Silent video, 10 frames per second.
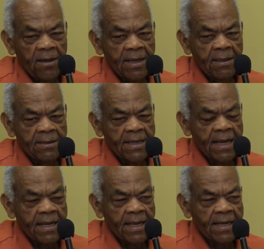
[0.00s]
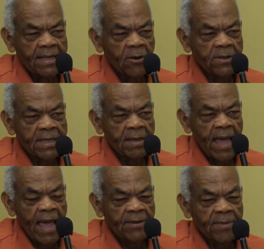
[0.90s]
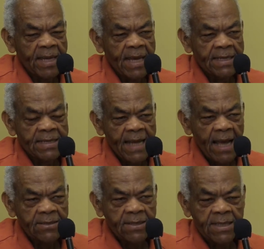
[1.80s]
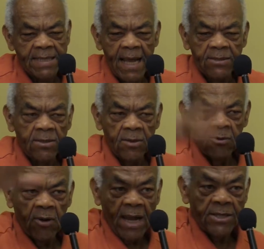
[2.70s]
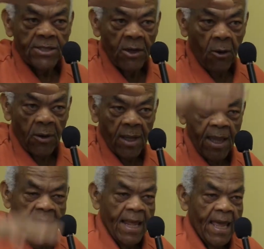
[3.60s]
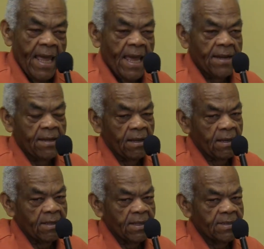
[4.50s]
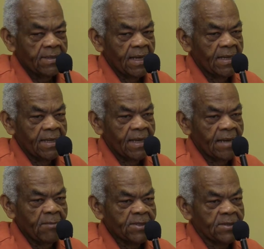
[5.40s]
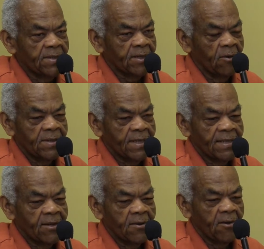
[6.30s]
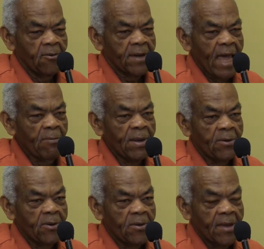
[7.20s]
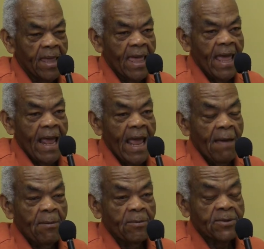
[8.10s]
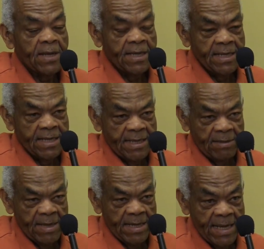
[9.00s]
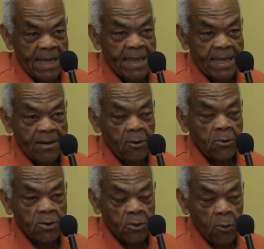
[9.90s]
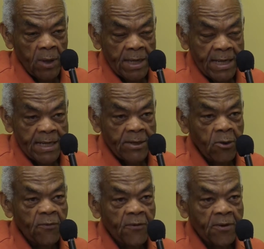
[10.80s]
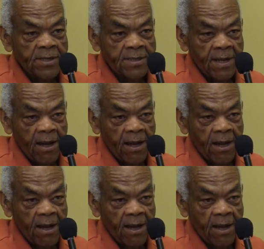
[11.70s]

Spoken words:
he looked at it, and he noticed it has begun to tassel, and the tassel, you know, kind of short. And he said, ain't much to this cone. This cone can't be no good. And he did, you know, do what he needed to do for his